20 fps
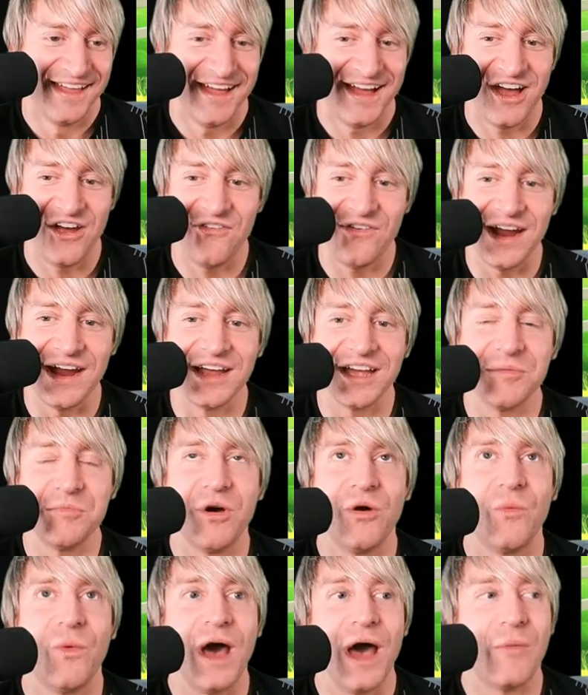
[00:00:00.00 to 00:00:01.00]
All right, come
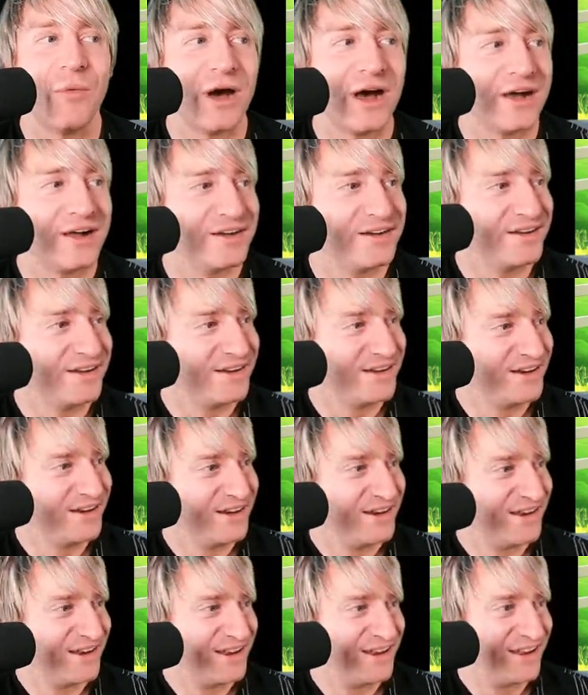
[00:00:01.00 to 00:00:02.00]
on, Wild Wild.
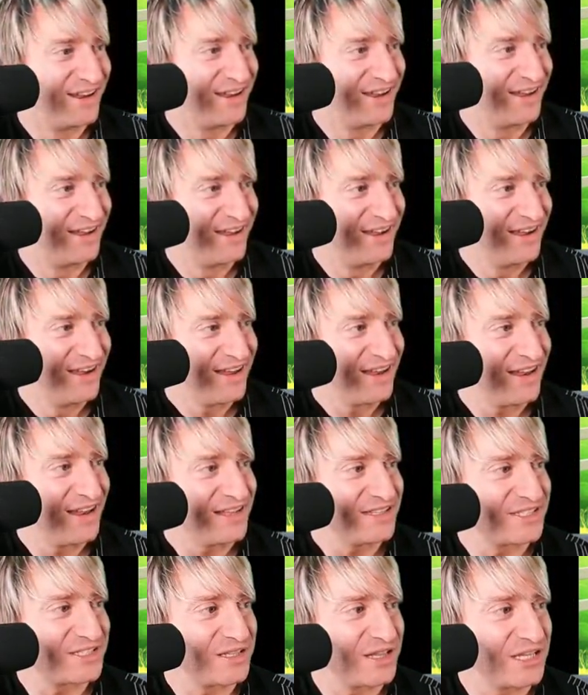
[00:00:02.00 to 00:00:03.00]

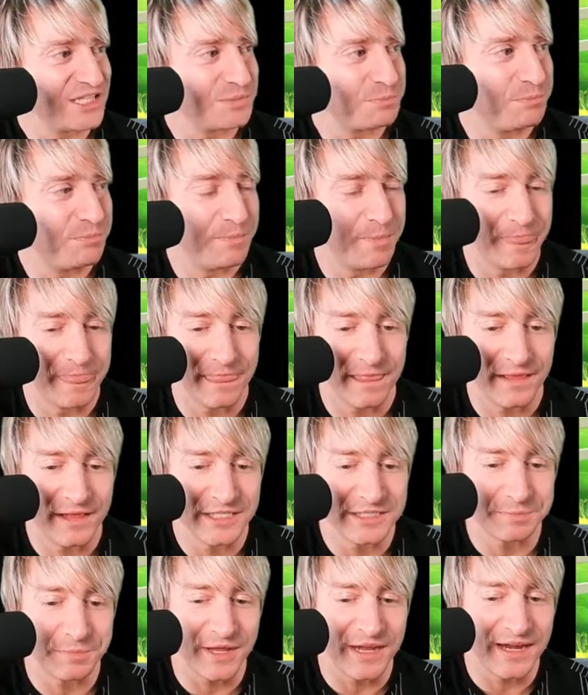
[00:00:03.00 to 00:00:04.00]
Let's let's
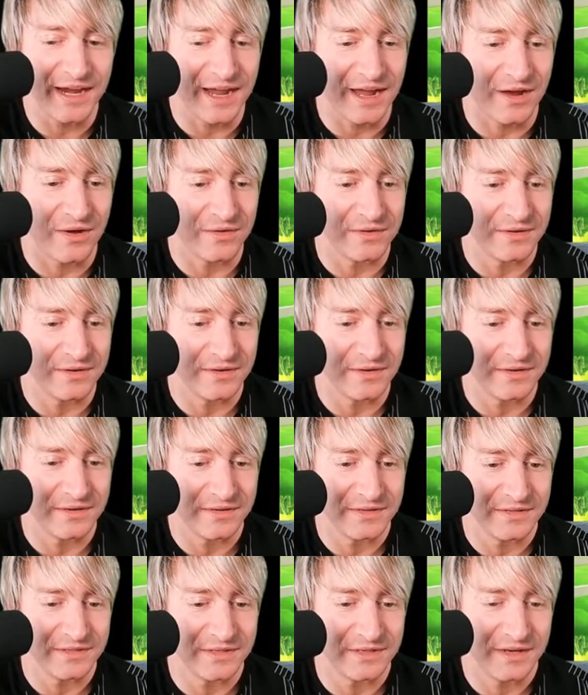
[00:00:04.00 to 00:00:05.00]
let's play down
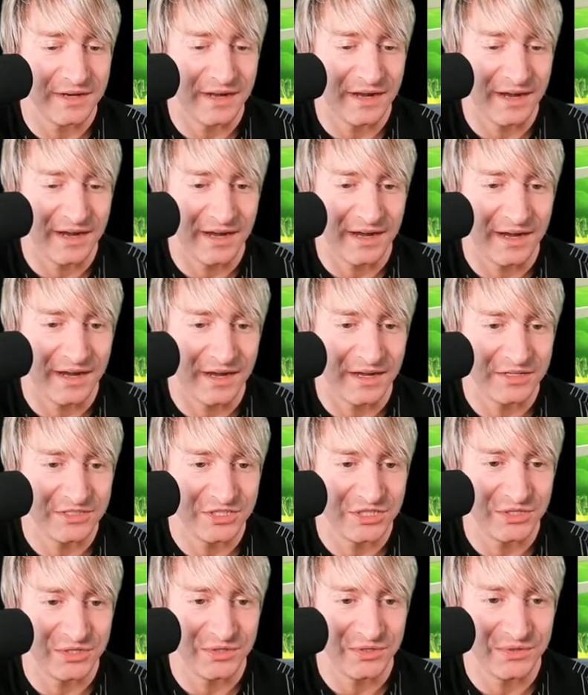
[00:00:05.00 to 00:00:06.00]
uh,
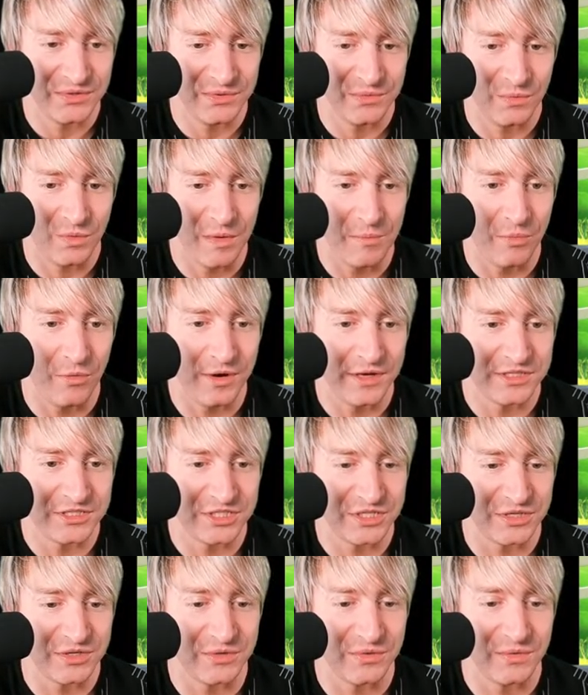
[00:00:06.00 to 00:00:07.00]
to
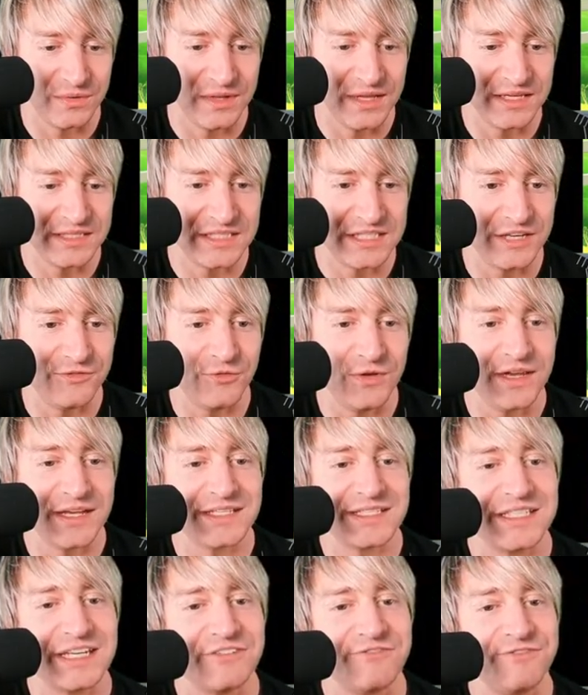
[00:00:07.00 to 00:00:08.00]
1.2. Let's see if we can
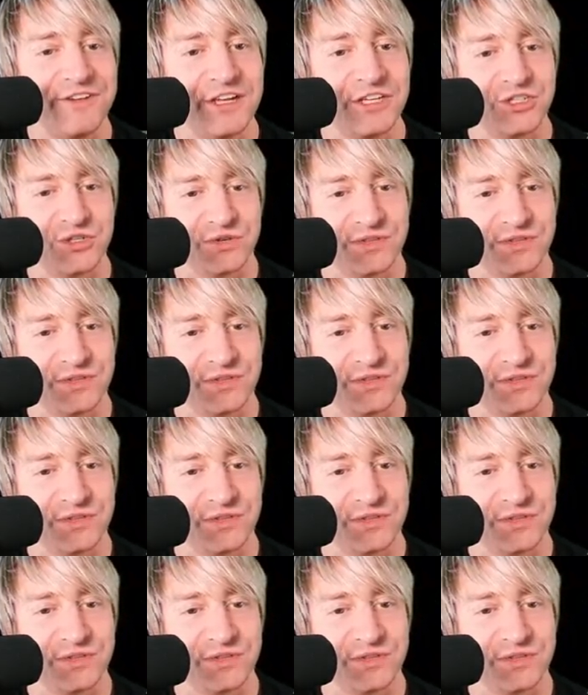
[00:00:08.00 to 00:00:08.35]
see a feature